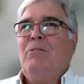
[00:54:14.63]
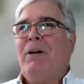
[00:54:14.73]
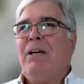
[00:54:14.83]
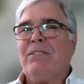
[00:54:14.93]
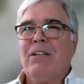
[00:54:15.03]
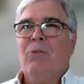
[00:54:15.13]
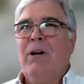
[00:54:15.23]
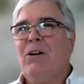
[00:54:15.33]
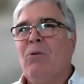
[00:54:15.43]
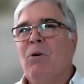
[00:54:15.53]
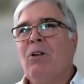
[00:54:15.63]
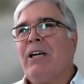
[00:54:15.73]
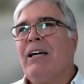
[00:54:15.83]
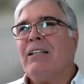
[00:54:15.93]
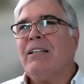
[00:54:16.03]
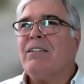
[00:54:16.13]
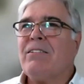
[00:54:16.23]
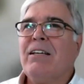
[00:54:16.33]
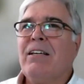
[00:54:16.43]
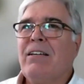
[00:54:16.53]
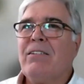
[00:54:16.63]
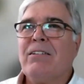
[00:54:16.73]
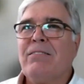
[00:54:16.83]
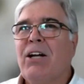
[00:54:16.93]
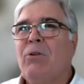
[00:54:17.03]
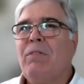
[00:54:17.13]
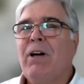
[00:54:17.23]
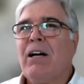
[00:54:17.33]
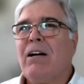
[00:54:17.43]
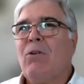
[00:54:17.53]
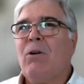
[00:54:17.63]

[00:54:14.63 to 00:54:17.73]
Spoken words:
Based on the way that we're looking at these things, and we've got a